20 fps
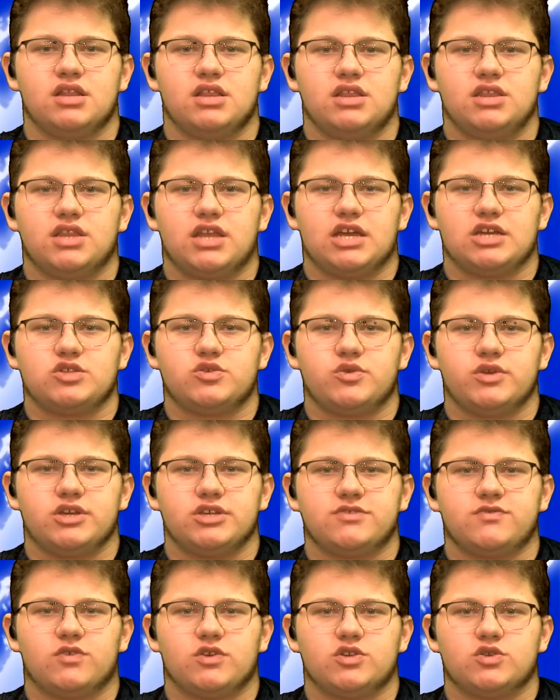Last week
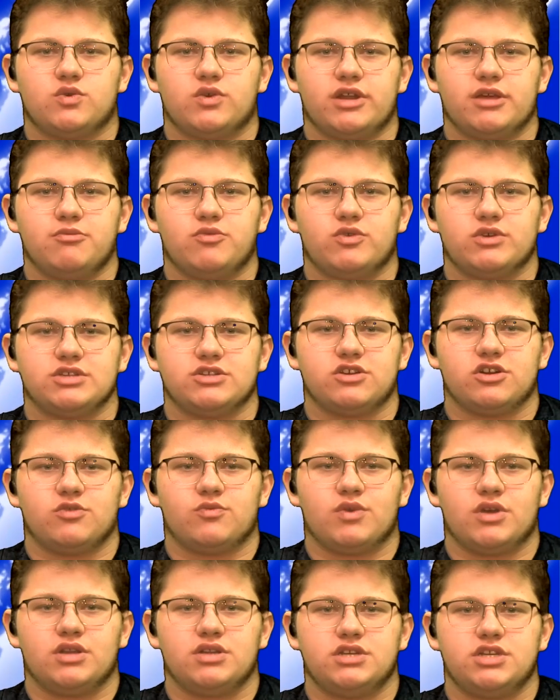is
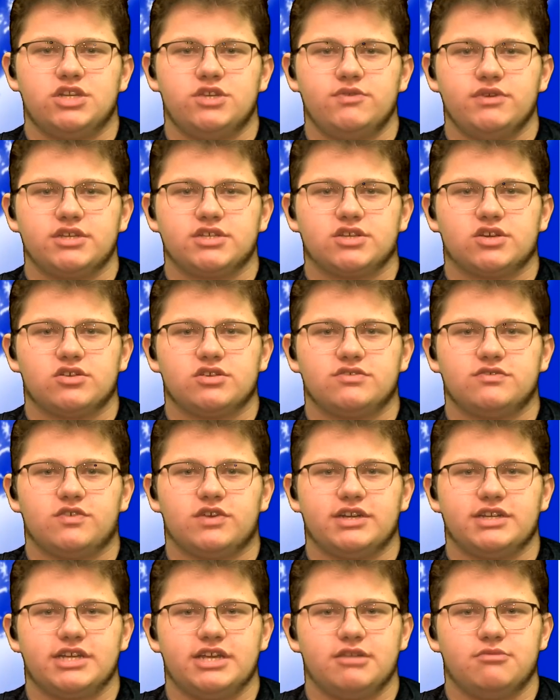420.01, 2 weeks ago is
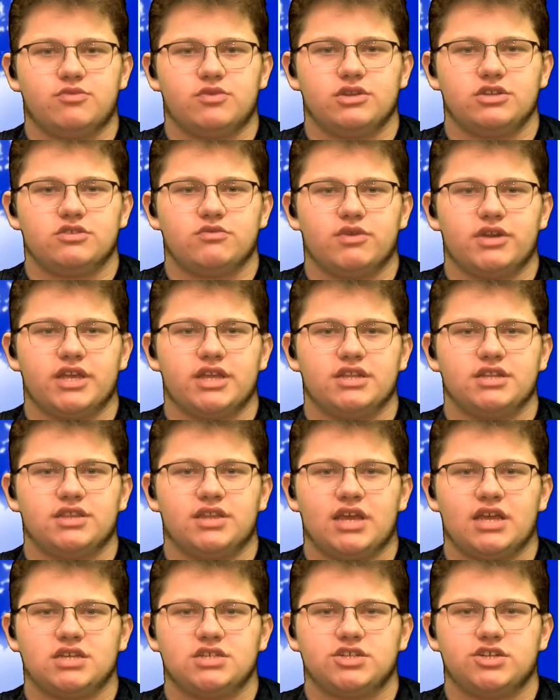418.20,
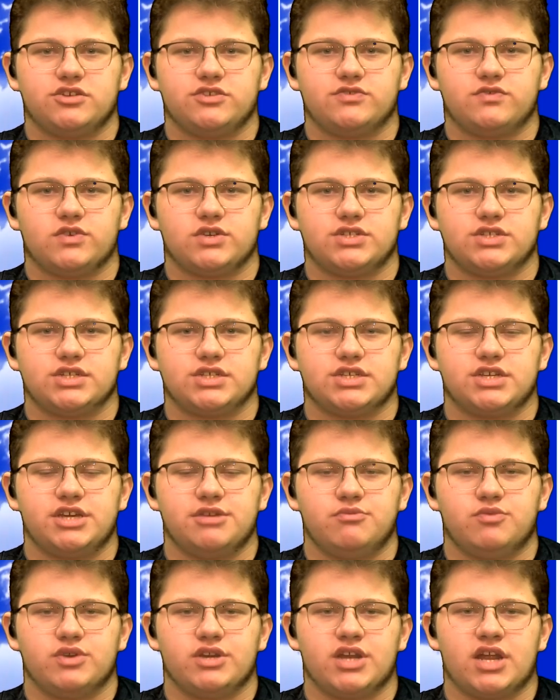last year is
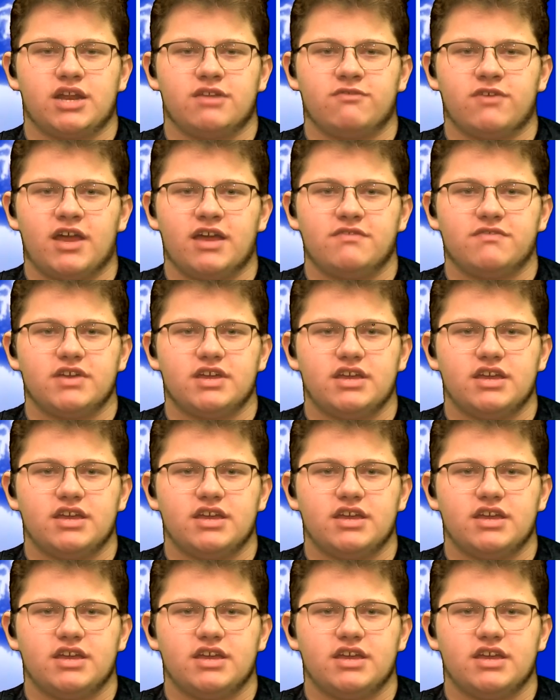416.95,